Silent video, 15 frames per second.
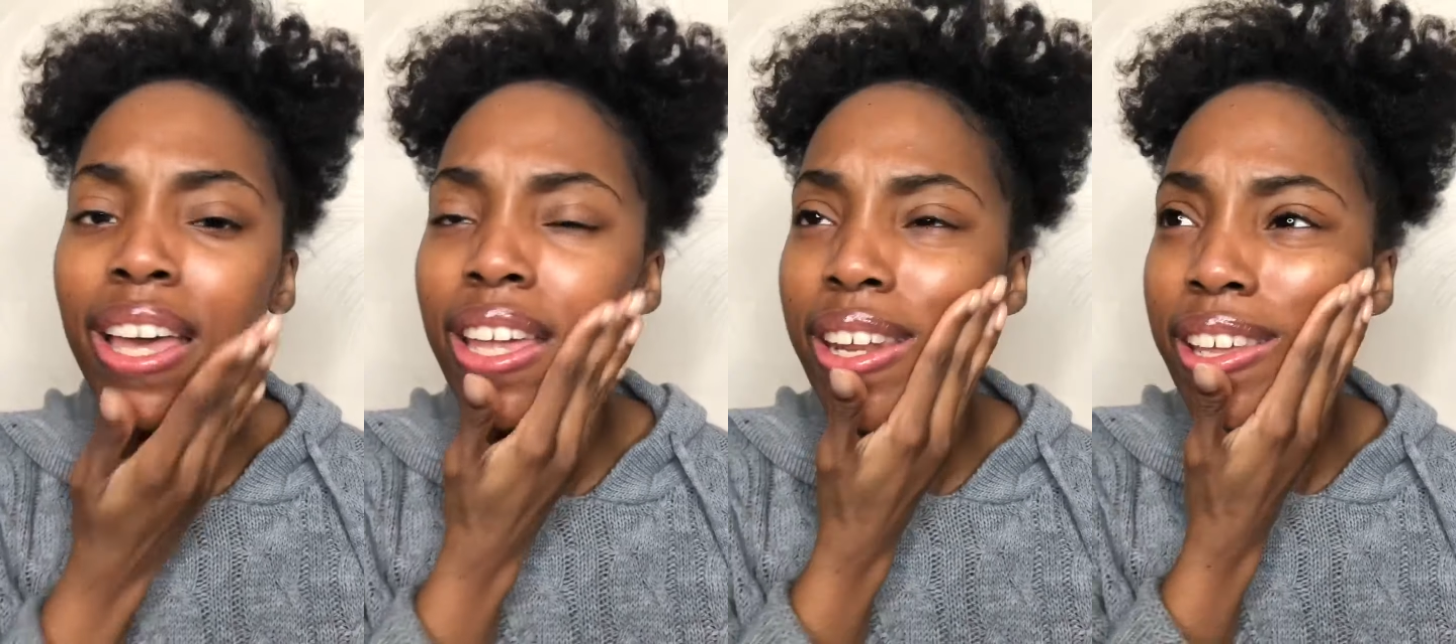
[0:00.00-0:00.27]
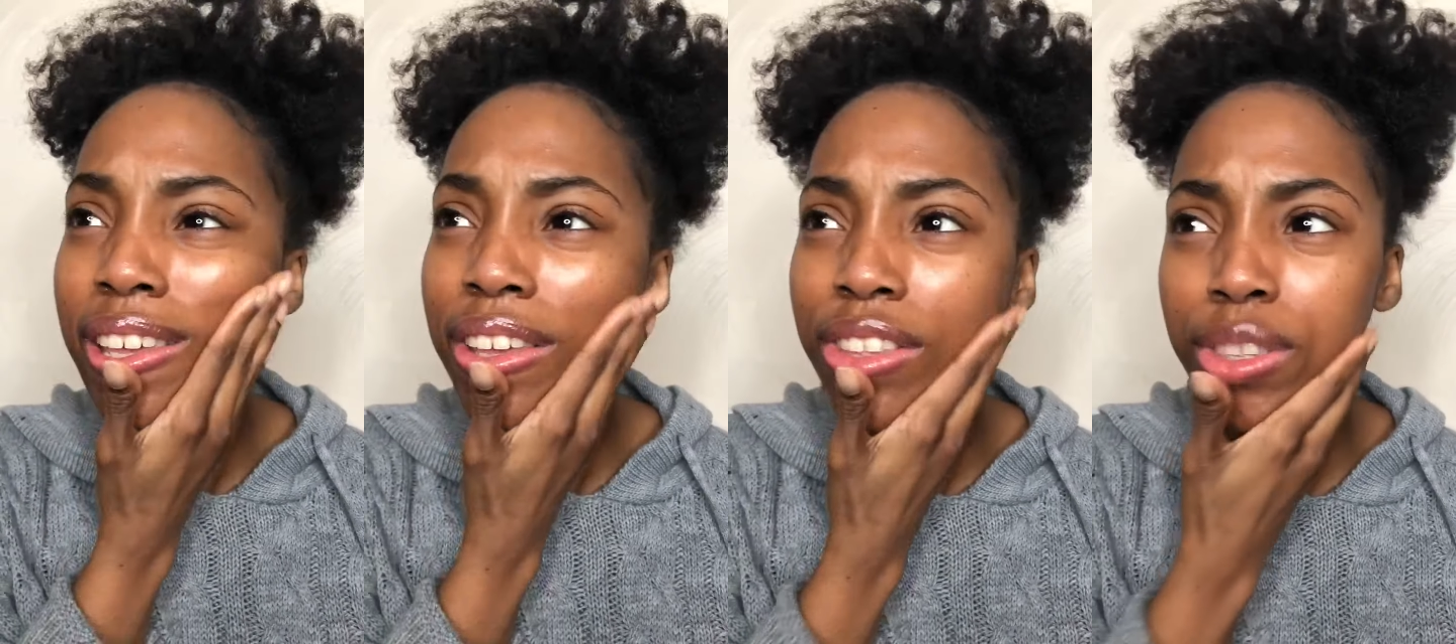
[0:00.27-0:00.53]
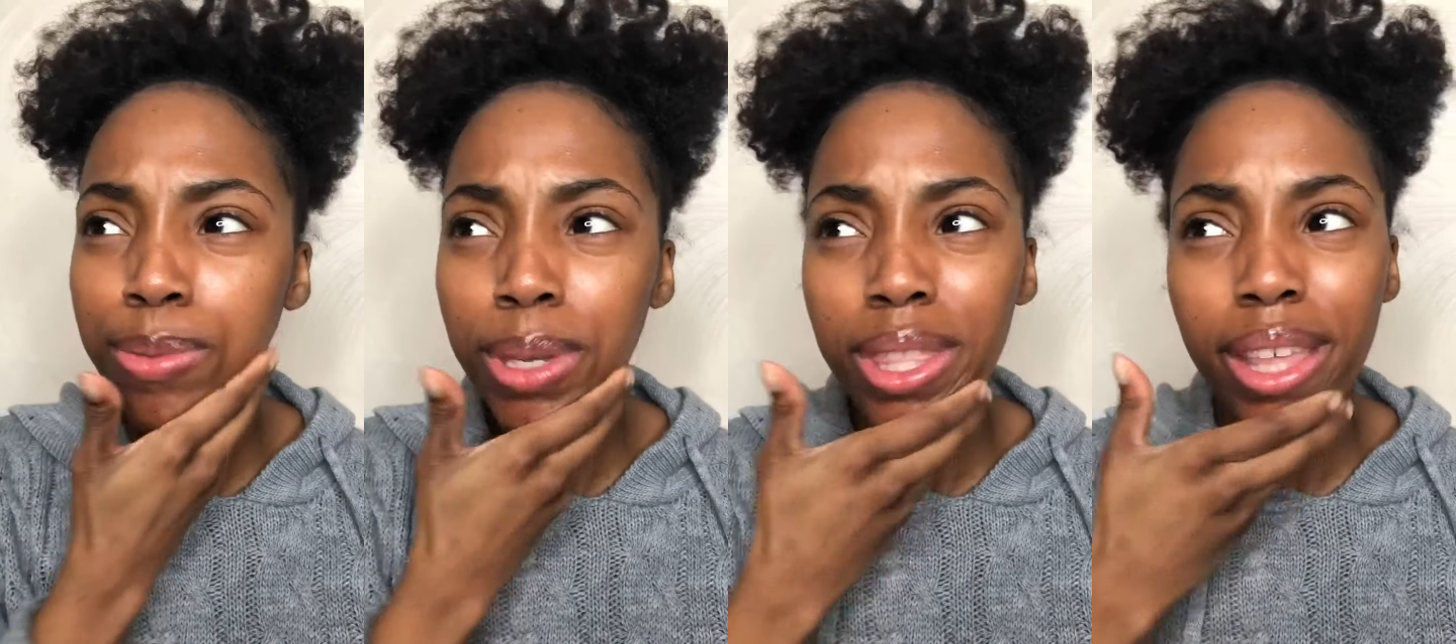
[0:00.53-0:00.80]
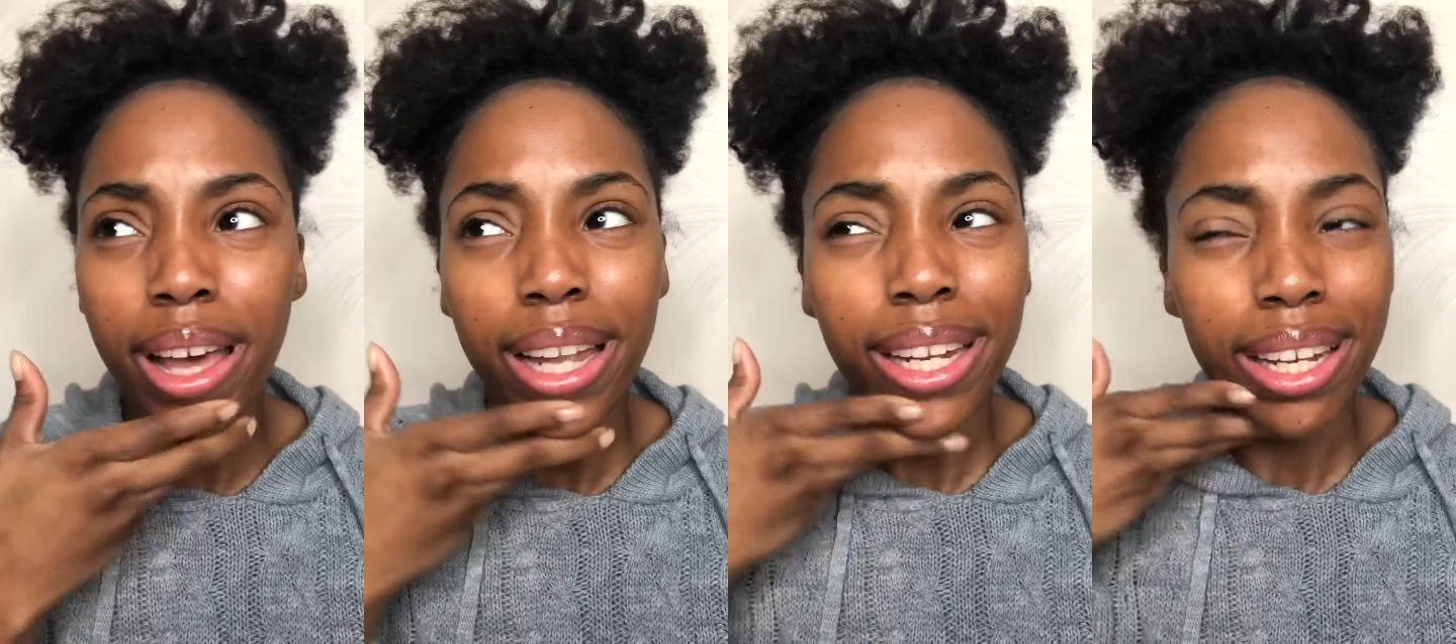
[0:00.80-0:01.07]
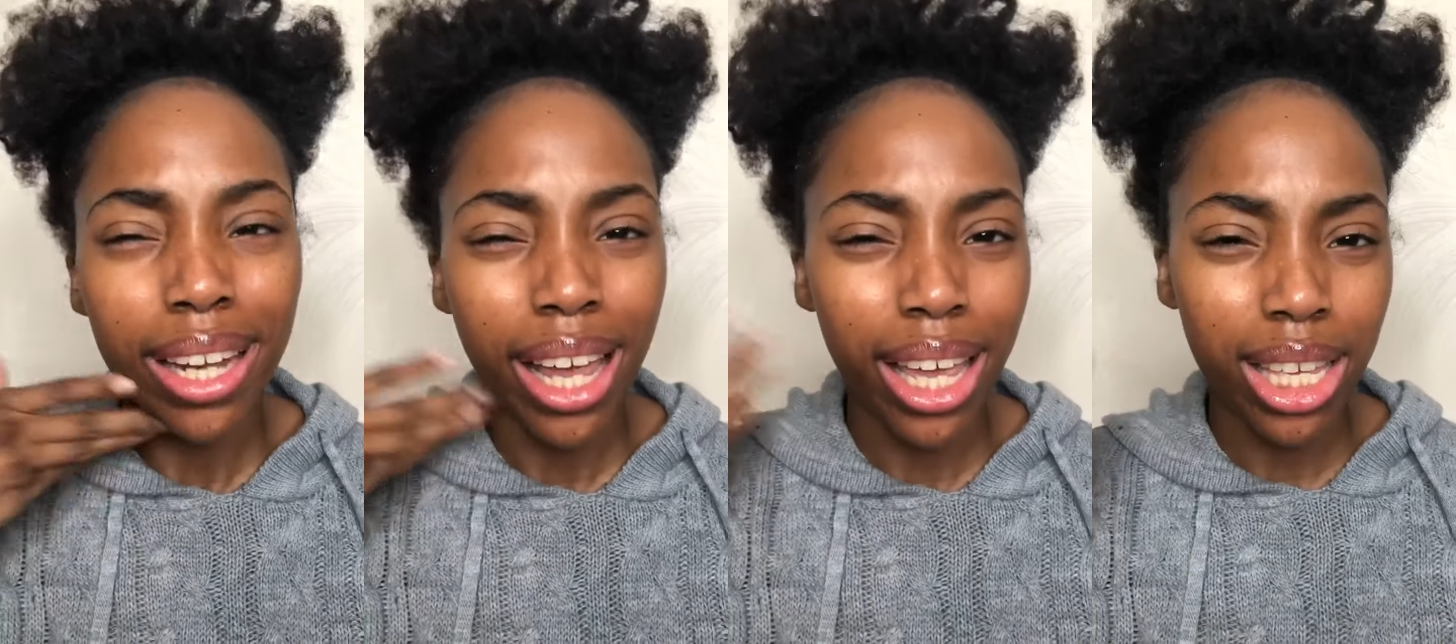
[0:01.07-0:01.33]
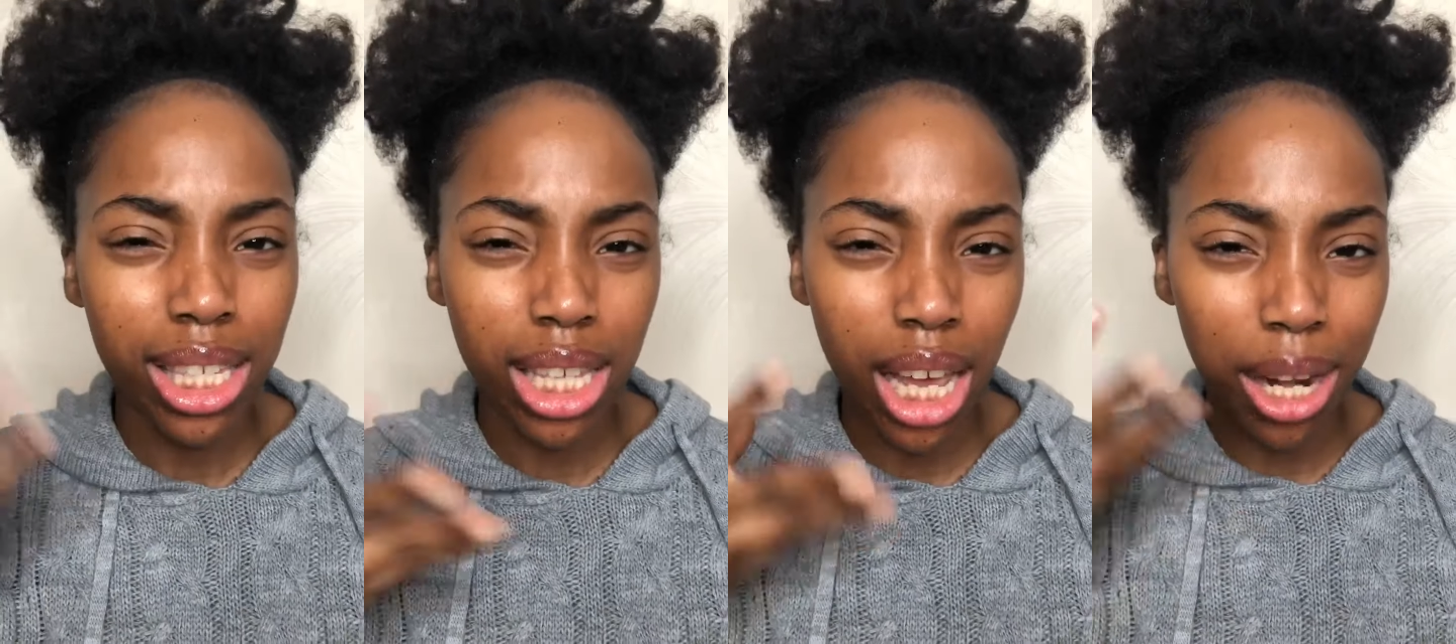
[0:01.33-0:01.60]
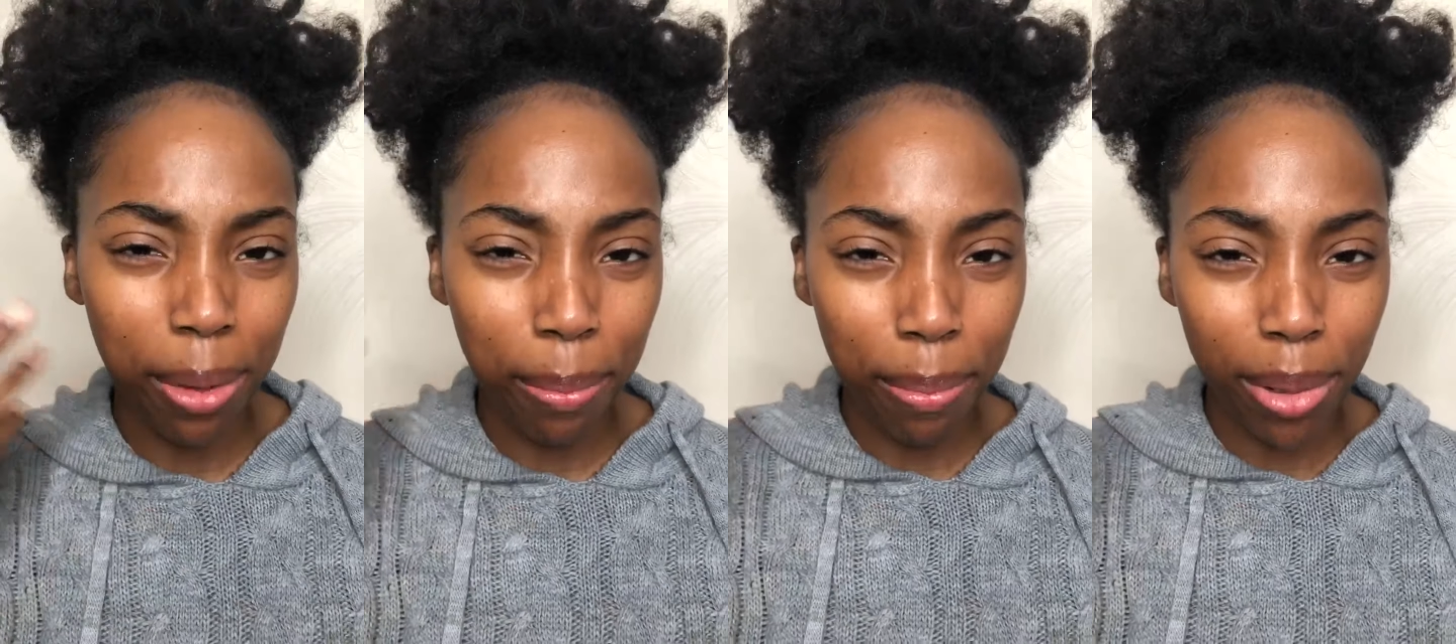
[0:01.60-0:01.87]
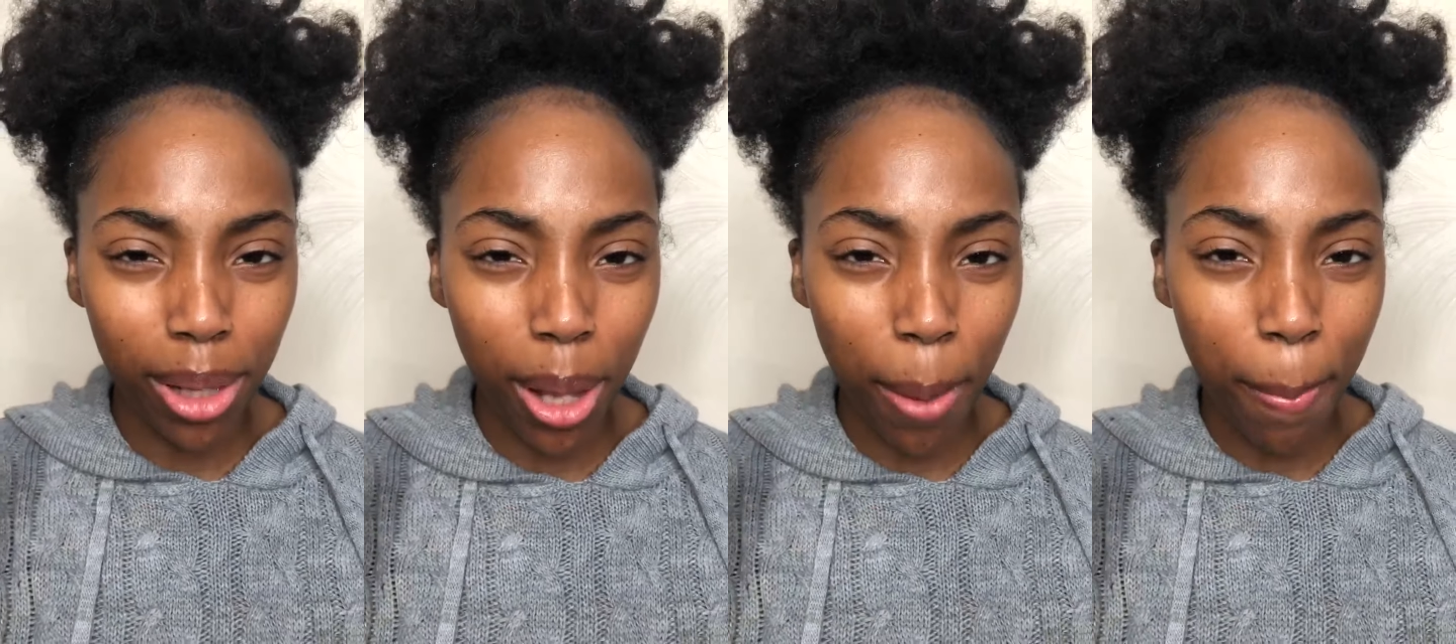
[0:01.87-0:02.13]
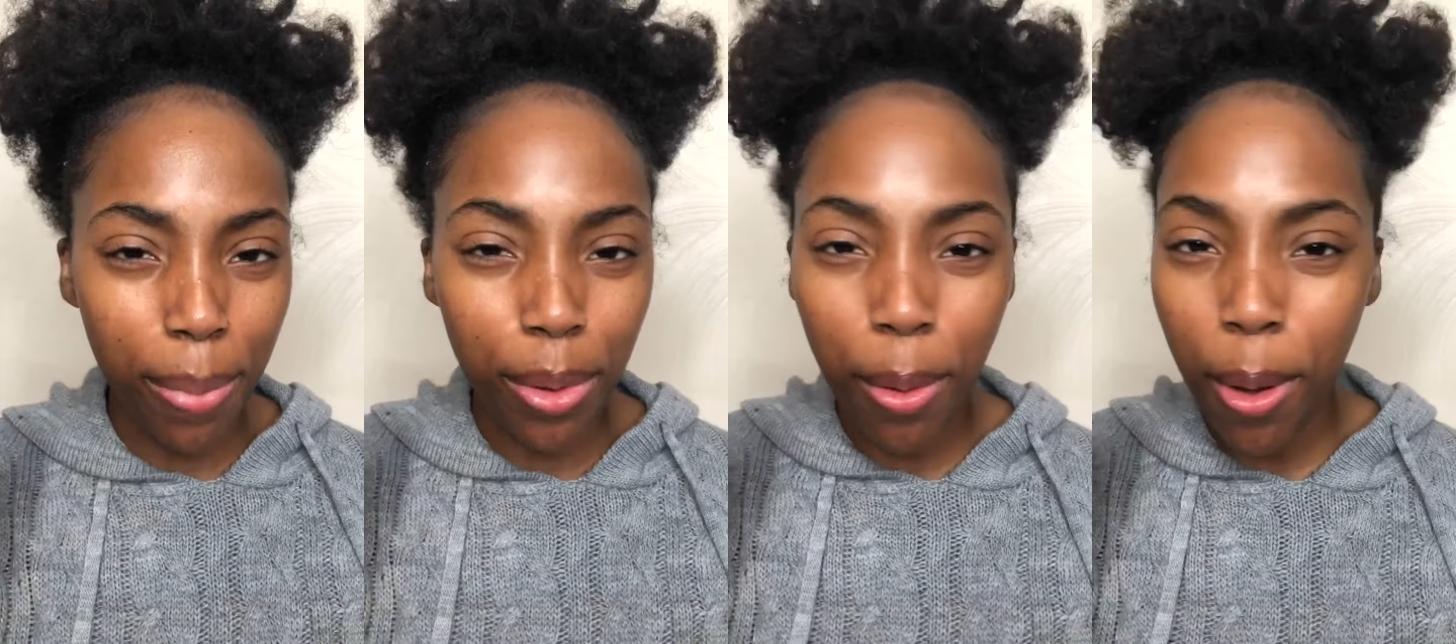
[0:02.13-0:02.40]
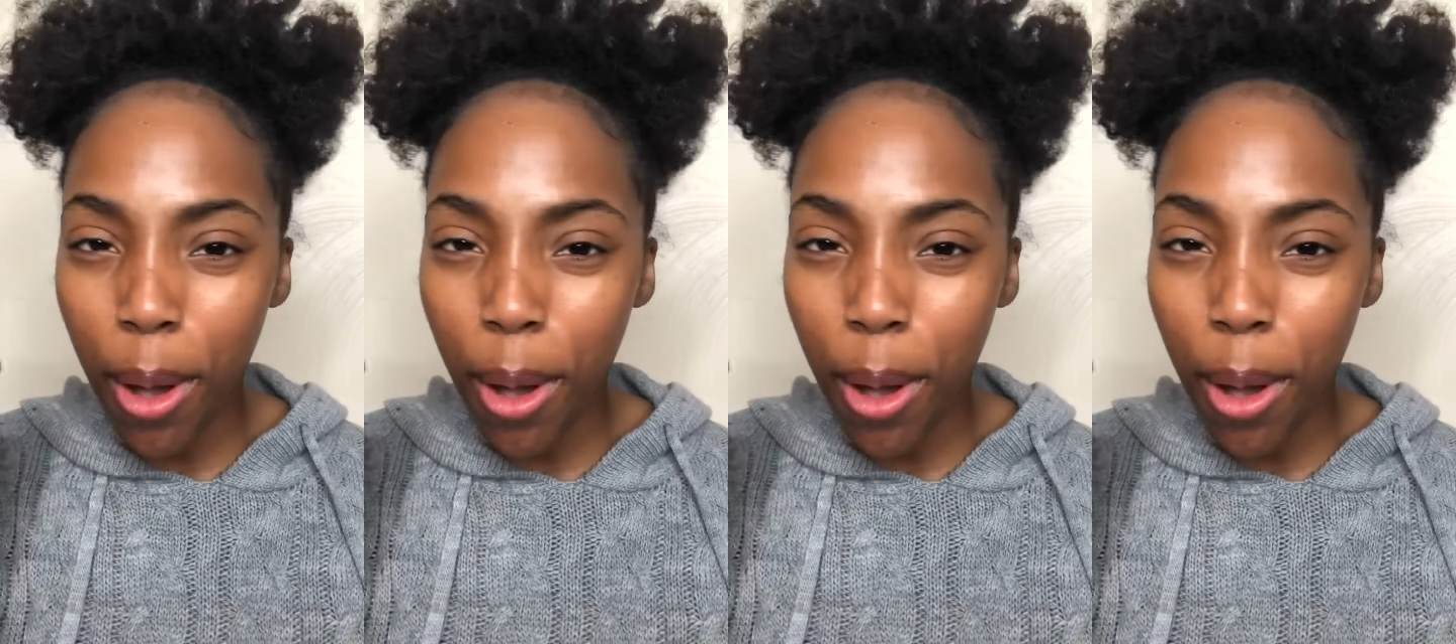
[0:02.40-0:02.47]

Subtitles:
and it gives me that nice kind of plump,